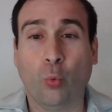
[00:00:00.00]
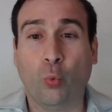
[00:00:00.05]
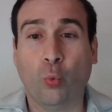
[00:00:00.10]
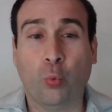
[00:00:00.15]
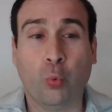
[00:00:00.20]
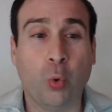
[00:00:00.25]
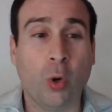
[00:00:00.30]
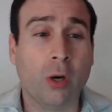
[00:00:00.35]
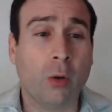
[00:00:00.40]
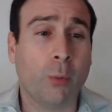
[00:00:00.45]

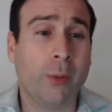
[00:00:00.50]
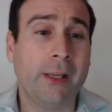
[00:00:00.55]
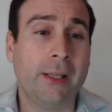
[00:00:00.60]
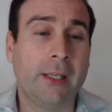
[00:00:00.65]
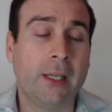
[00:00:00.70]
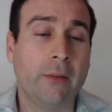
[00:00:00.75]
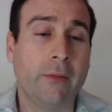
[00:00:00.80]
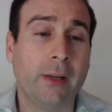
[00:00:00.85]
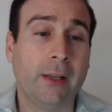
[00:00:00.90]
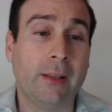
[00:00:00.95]
What are we
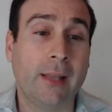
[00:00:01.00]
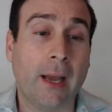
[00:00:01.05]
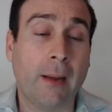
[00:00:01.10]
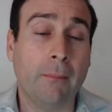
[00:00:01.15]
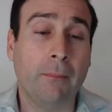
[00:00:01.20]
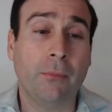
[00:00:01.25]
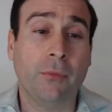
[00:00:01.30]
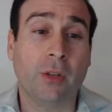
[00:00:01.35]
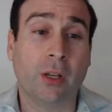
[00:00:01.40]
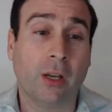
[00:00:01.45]
giving
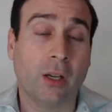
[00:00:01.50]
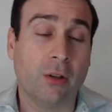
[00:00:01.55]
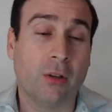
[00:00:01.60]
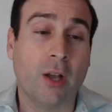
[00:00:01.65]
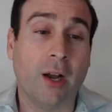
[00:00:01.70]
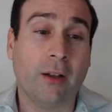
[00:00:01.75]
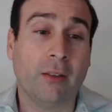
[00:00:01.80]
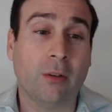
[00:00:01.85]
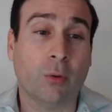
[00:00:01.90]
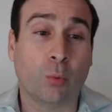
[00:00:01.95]
them to
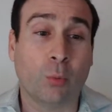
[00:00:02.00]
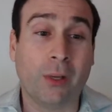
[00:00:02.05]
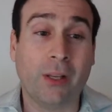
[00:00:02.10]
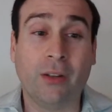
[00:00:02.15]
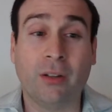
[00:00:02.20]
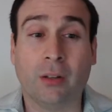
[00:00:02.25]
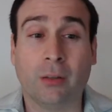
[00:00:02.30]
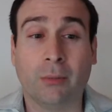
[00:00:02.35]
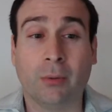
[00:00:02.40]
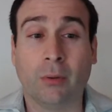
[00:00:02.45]
conduct a
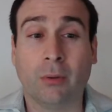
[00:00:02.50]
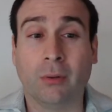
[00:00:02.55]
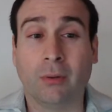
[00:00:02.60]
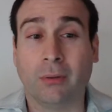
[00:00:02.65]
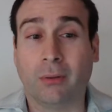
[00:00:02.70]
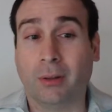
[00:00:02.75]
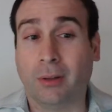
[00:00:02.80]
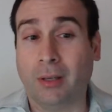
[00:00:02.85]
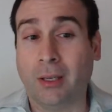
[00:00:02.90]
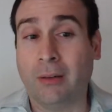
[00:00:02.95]
reasonable
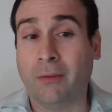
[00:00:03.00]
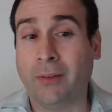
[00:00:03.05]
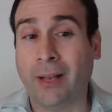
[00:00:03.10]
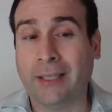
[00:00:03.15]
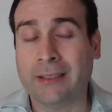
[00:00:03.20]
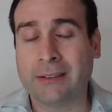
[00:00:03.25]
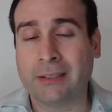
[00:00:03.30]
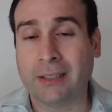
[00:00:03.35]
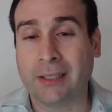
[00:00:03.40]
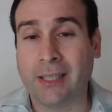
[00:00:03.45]

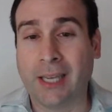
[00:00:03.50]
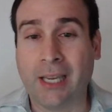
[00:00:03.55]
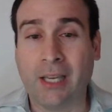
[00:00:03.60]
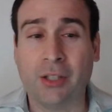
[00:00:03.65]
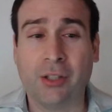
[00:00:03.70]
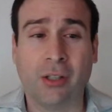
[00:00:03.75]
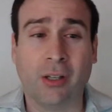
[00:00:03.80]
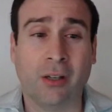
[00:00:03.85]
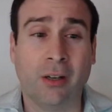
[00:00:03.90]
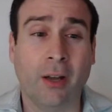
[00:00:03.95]
investigation?